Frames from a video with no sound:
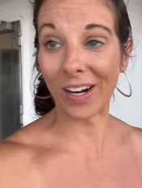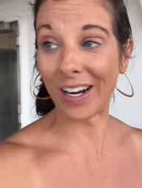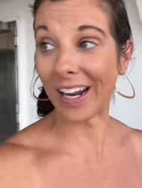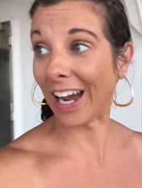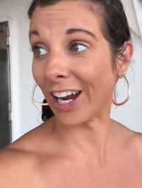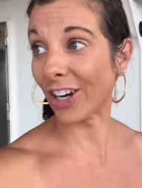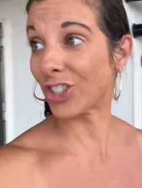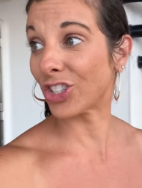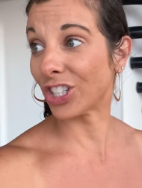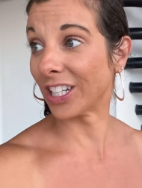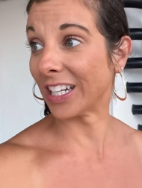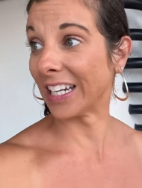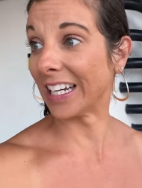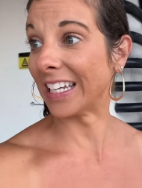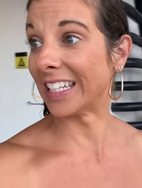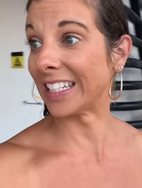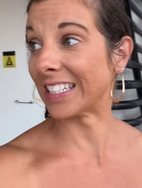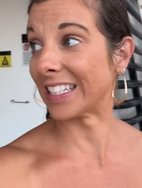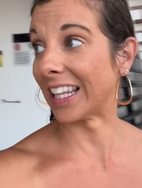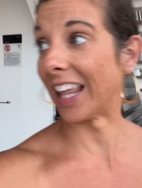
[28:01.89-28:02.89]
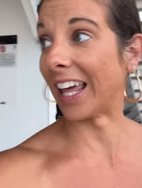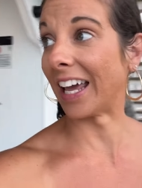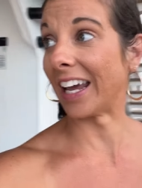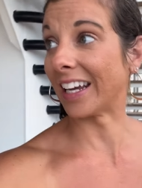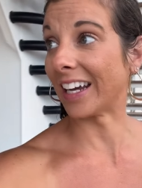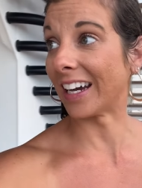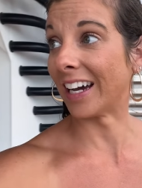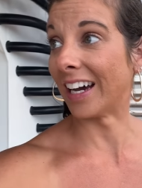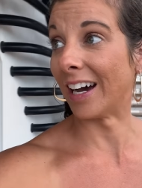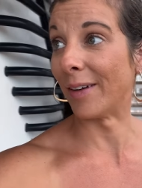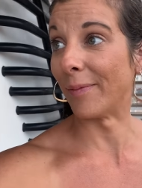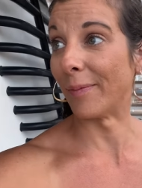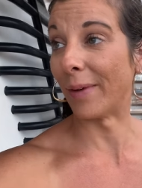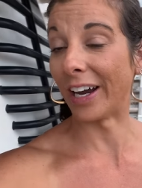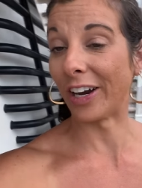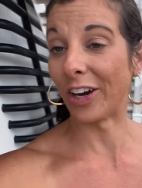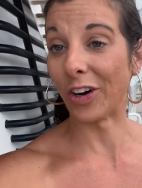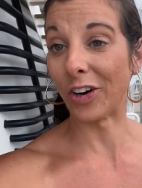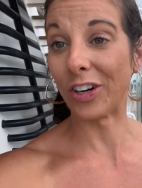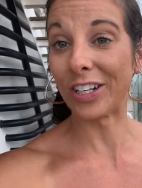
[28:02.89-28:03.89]
it actually is like. Um, I
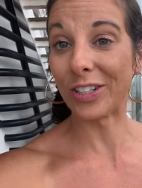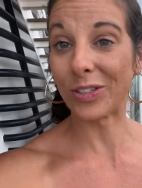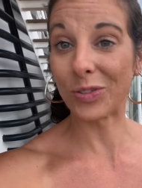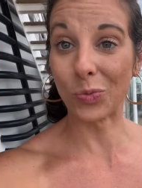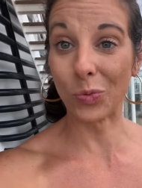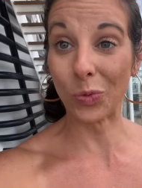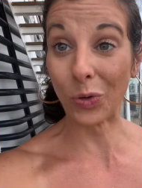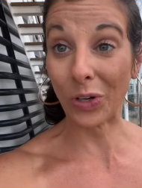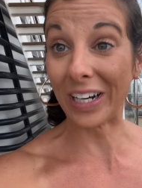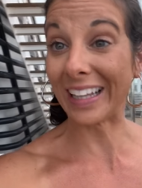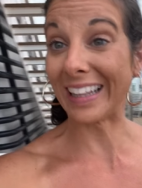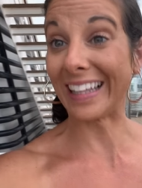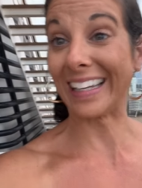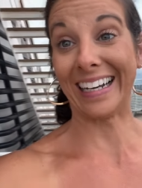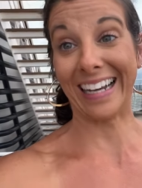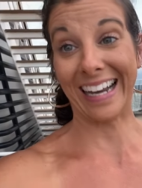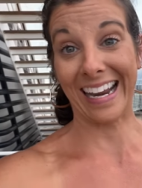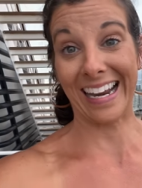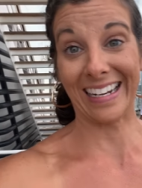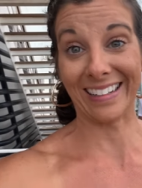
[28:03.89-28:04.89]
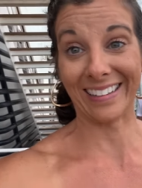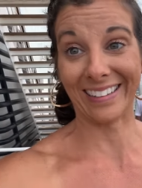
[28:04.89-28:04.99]
heard it's really neat.